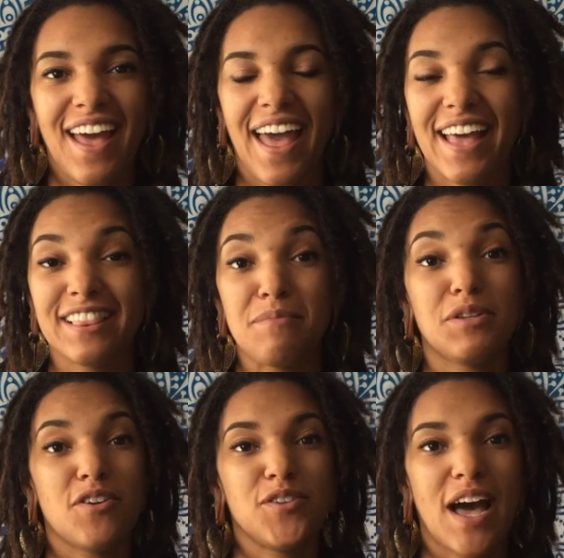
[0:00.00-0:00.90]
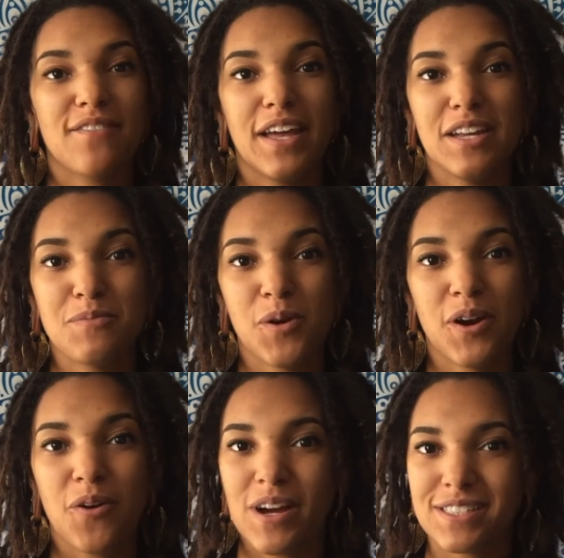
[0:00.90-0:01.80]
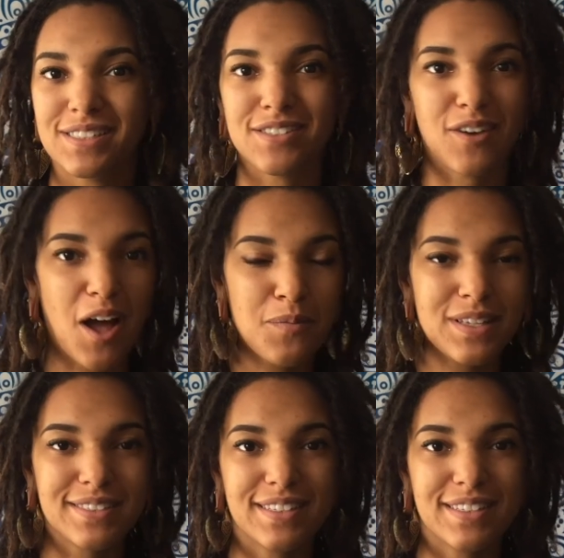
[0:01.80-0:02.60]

and let me know if you have any more questions or comments,